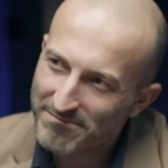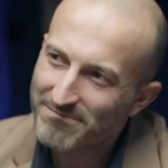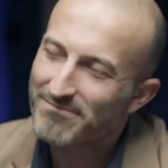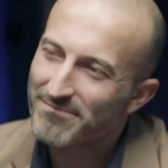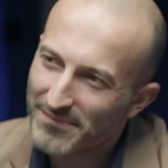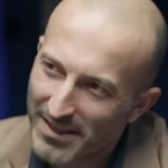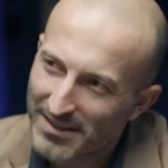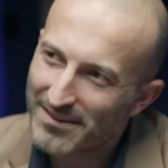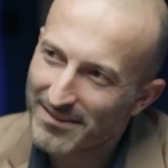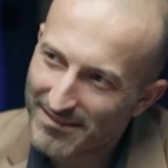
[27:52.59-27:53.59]
Exactly.
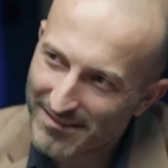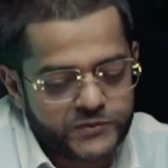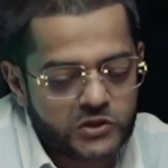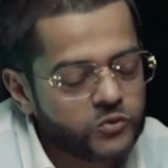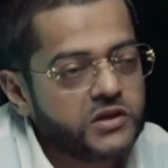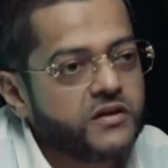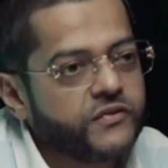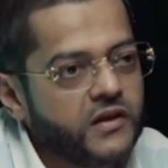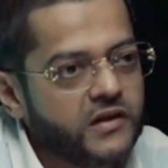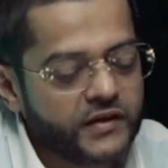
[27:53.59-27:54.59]
There is absolutely
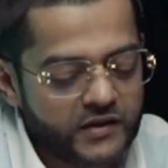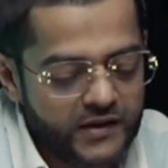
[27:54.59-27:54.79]
nothing like that.